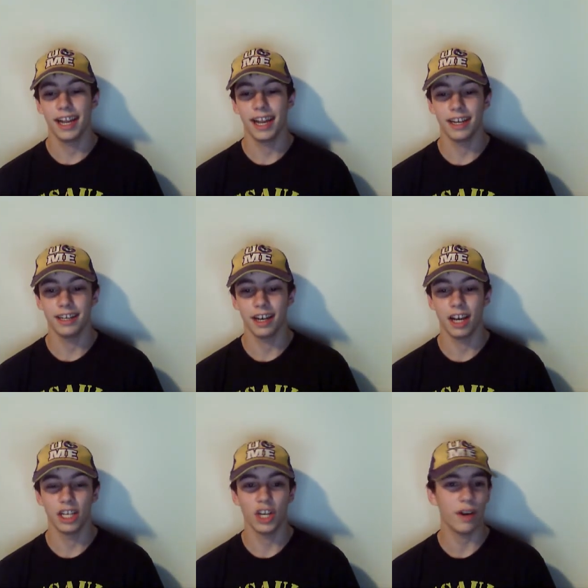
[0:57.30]
and
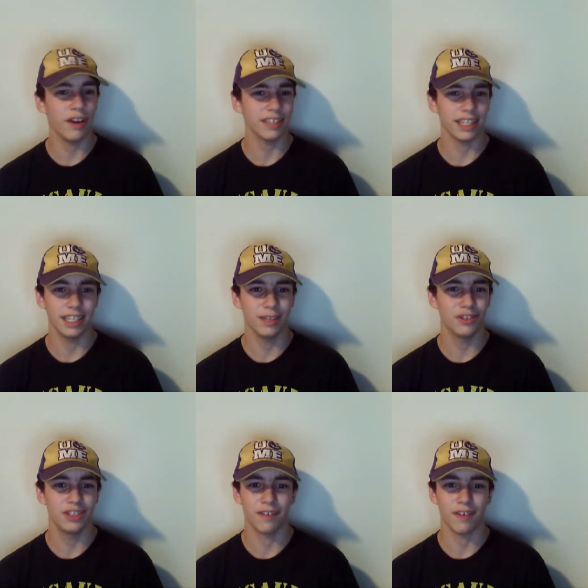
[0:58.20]
uh, no, I was a
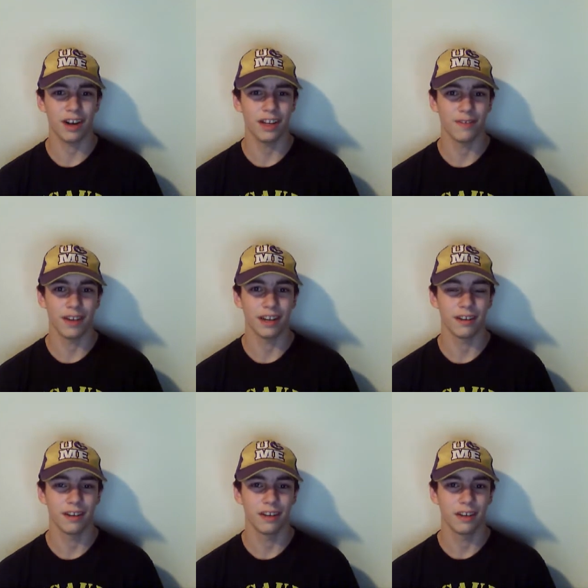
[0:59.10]
huge Jeff Hardy
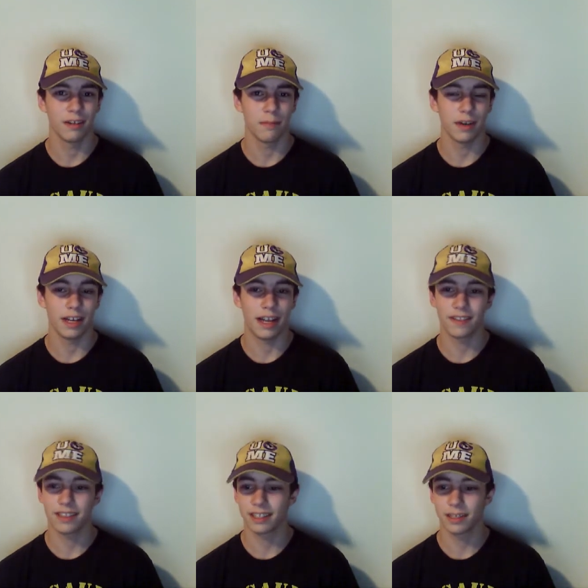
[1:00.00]
fan. But
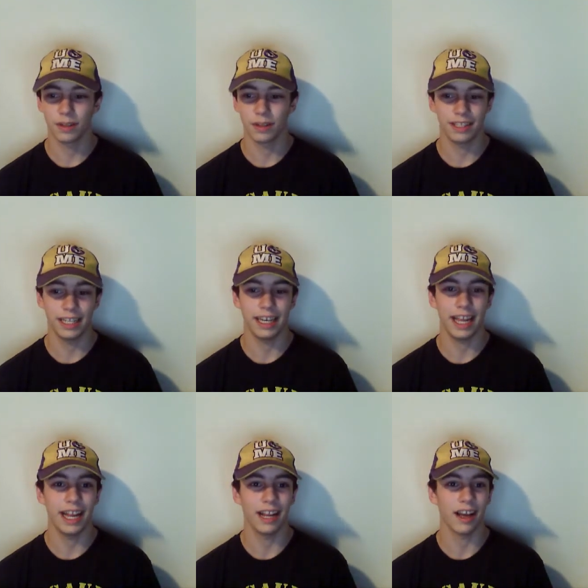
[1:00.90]
ever since I went to
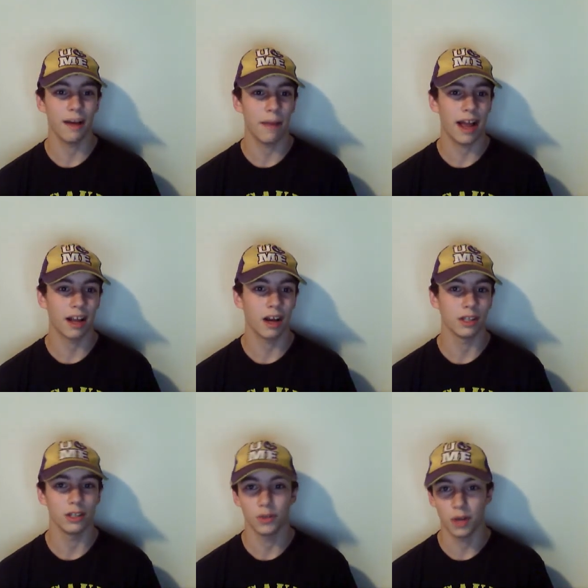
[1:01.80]
TNA and got back on
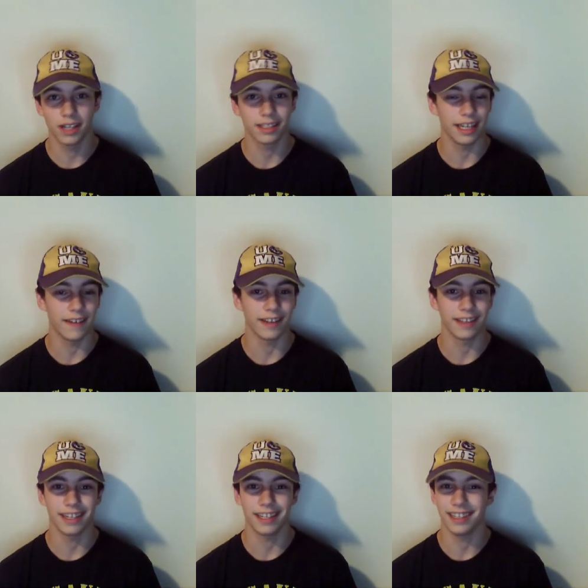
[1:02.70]
the drugs and
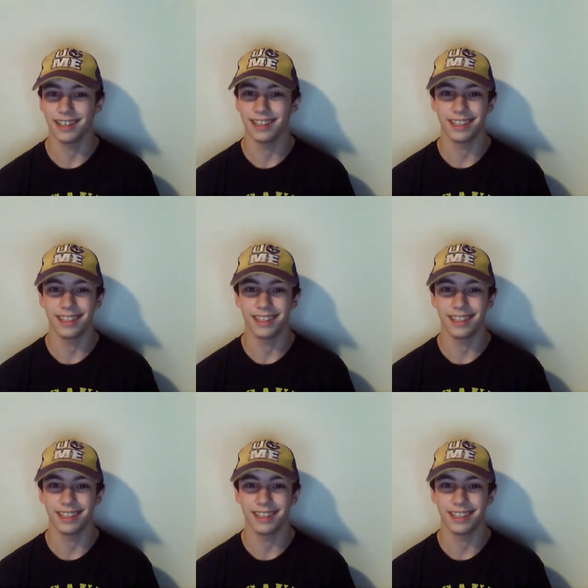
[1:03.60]
everything, uh,